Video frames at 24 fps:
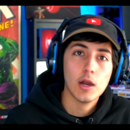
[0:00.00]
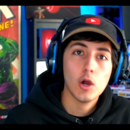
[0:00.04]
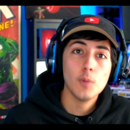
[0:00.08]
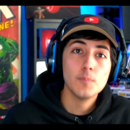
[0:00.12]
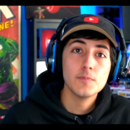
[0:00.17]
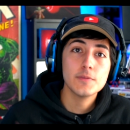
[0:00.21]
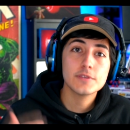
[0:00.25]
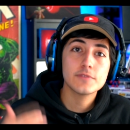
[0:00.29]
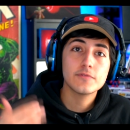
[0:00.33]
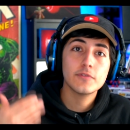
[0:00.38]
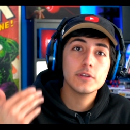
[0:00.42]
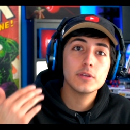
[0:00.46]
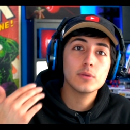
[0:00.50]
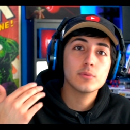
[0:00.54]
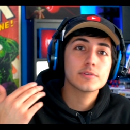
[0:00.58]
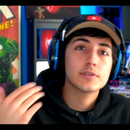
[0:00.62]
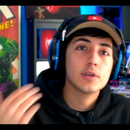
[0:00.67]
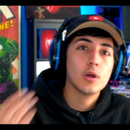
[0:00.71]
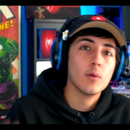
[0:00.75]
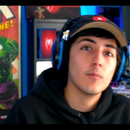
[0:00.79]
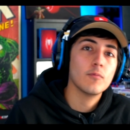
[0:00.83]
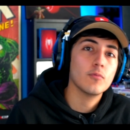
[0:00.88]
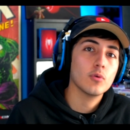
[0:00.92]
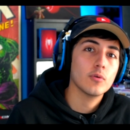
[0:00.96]
I hope this video
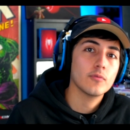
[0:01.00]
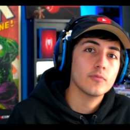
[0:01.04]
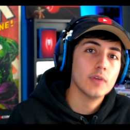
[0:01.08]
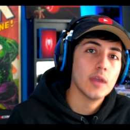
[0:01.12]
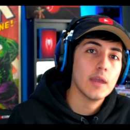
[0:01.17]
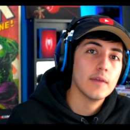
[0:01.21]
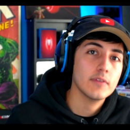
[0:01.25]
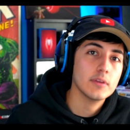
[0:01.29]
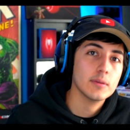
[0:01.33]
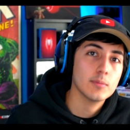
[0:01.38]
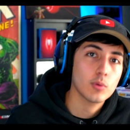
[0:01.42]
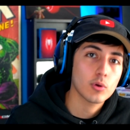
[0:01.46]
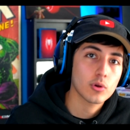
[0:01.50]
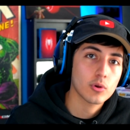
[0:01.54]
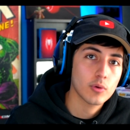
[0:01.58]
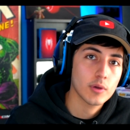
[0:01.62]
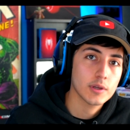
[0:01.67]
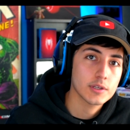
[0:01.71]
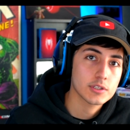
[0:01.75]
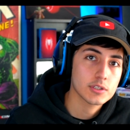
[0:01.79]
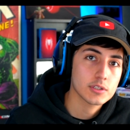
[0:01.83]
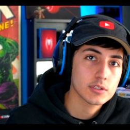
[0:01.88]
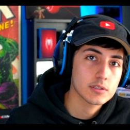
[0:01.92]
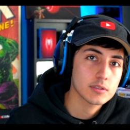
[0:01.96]
was helpful. If you have any more
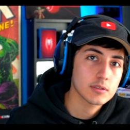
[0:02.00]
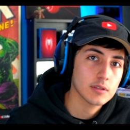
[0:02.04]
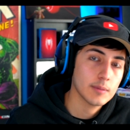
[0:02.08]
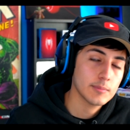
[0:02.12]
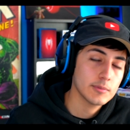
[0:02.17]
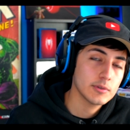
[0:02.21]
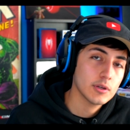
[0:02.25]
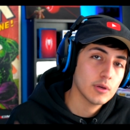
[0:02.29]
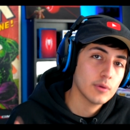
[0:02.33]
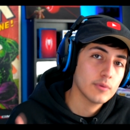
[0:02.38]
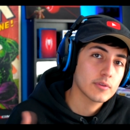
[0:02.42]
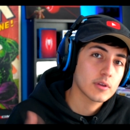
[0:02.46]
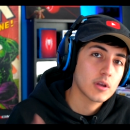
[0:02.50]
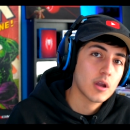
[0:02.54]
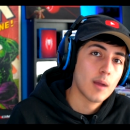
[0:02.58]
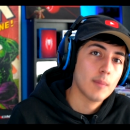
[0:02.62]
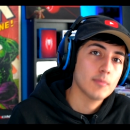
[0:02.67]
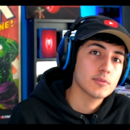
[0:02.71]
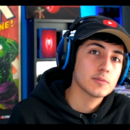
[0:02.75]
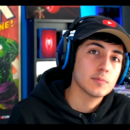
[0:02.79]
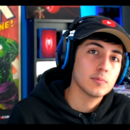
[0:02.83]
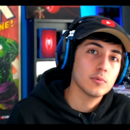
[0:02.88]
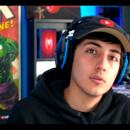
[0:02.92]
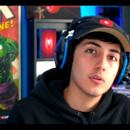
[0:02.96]
questions, let me know in the
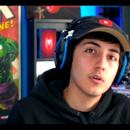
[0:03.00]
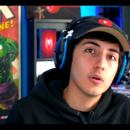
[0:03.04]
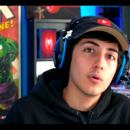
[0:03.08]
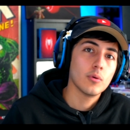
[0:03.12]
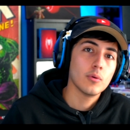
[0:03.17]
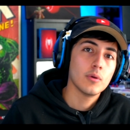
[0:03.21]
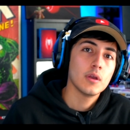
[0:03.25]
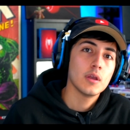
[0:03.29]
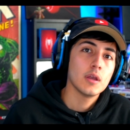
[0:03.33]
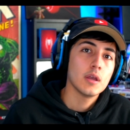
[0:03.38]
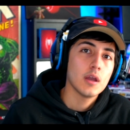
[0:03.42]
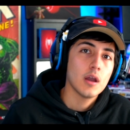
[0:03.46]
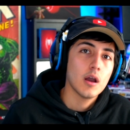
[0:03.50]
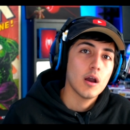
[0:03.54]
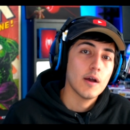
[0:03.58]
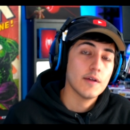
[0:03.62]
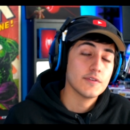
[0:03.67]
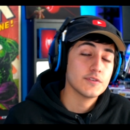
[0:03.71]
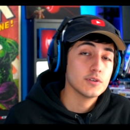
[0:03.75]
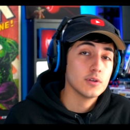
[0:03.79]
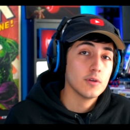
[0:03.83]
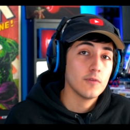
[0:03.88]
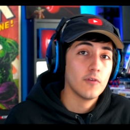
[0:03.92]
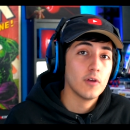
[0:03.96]
comments below.
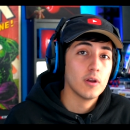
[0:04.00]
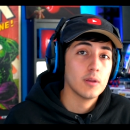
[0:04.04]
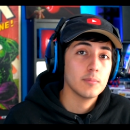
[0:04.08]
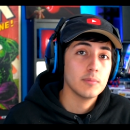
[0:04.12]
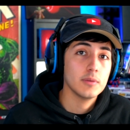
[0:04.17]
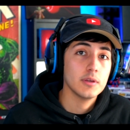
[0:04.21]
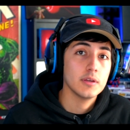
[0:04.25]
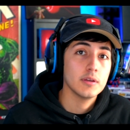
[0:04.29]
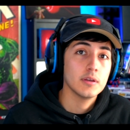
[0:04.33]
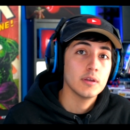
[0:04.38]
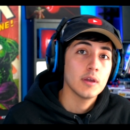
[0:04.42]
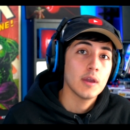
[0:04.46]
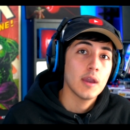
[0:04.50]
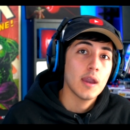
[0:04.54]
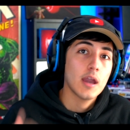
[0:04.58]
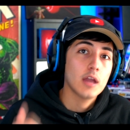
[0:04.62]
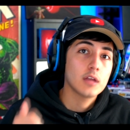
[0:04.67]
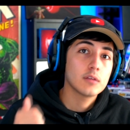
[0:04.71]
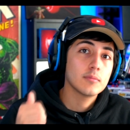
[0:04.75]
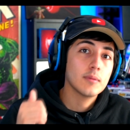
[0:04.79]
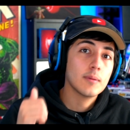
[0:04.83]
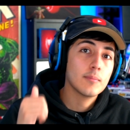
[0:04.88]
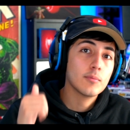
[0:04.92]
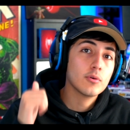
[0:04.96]
That's enough out of me.
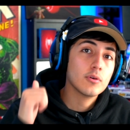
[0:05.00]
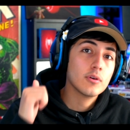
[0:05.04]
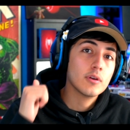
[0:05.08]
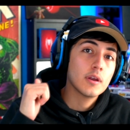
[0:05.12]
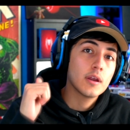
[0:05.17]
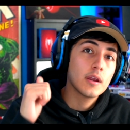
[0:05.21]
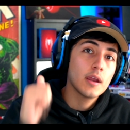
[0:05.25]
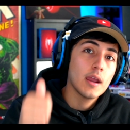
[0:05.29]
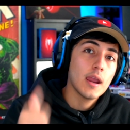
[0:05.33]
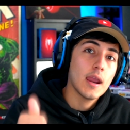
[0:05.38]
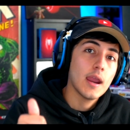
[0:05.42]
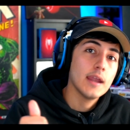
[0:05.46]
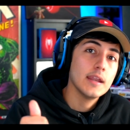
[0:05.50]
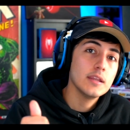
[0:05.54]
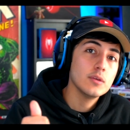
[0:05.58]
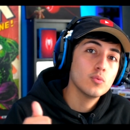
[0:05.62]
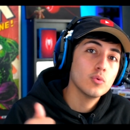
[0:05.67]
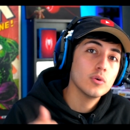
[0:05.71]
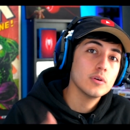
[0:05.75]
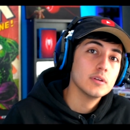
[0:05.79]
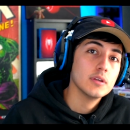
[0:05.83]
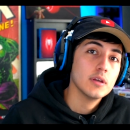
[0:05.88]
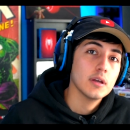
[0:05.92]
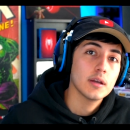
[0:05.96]
And remember,
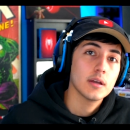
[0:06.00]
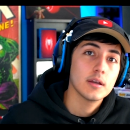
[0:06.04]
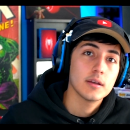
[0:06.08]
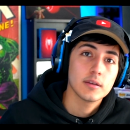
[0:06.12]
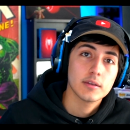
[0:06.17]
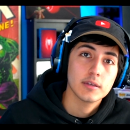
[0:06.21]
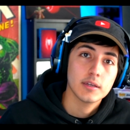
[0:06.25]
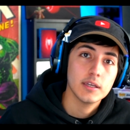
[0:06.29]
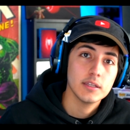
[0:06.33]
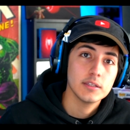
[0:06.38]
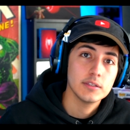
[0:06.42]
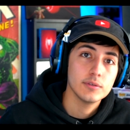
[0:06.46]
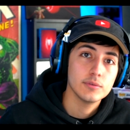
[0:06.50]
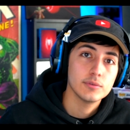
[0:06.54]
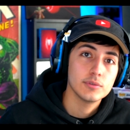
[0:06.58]
anyone can